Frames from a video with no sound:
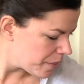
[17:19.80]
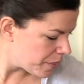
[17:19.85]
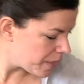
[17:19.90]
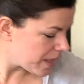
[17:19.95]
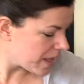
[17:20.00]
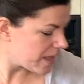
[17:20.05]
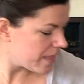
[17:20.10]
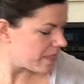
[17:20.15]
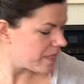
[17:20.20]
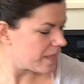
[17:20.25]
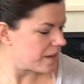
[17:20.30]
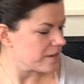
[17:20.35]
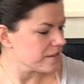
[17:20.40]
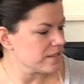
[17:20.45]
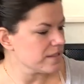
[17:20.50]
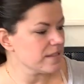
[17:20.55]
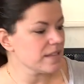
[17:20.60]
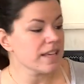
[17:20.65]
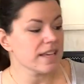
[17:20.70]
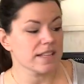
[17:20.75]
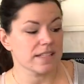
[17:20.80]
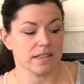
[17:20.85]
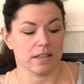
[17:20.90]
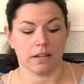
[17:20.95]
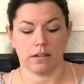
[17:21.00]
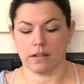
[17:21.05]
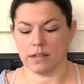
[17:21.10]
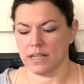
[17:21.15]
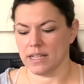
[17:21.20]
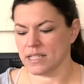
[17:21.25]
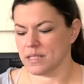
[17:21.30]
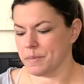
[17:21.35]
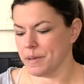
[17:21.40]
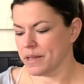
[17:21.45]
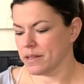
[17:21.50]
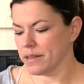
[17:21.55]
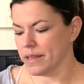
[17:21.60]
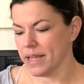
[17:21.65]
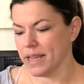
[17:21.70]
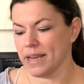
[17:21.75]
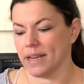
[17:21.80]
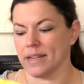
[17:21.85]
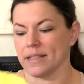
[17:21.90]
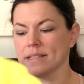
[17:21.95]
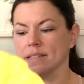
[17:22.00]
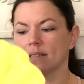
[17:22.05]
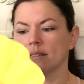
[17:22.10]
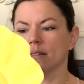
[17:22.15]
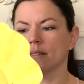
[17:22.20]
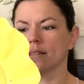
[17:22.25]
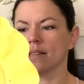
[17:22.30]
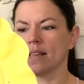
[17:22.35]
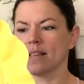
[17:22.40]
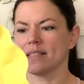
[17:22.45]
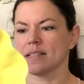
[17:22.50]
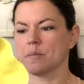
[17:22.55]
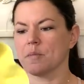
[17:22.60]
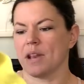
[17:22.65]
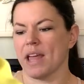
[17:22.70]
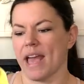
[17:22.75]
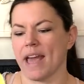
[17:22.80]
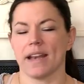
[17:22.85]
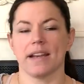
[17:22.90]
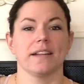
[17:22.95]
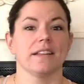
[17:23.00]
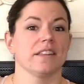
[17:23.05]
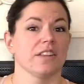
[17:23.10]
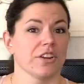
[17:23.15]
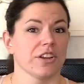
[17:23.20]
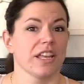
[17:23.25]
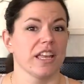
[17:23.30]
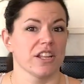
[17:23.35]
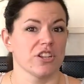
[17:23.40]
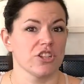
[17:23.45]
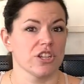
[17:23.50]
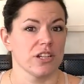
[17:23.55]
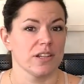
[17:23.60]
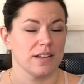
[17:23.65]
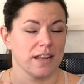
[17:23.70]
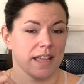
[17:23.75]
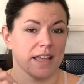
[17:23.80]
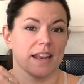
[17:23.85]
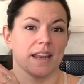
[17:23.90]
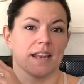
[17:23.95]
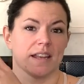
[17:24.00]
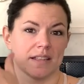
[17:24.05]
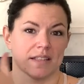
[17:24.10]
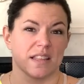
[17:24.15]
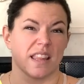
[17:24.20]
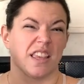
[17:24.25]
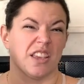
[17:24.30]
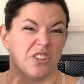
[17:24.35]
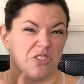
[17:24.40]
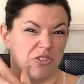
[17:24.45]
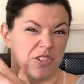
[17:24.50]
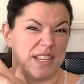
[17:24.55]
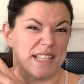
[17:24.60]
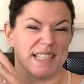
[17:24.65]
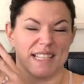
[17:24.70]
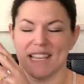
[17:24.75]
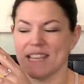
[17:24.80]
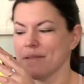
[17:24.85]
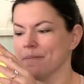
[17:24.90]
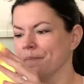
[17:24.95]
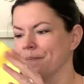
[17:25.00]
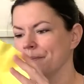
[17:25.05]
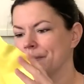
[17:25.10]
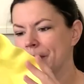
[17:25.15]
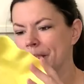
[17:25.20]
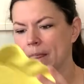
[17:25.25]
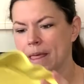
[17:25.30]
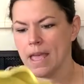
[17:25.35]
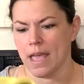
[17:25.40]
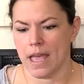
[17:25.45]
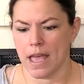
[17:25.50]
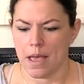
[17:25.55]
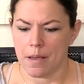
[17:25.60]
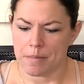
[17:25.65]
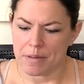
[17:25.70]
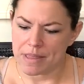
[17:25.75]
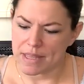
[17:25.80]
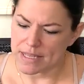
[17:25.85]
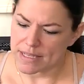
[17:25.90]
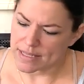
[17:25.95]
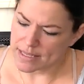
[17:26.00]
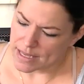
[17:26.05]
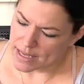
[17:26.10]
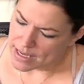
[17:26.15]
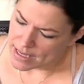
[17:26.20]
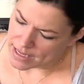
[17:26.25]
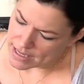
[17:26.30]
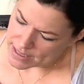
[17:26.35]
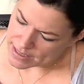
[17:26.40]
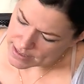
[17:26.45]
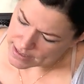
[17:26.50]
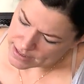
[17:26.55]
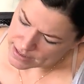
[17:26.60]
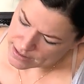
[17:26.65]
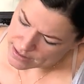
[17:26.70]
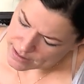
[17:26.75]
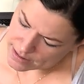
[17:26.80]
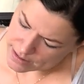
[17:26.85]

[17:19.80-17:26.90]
Then there's this. Oh, it needs to be cleaned. It is like someone had it in their kitchen and it is like greasy. But this is,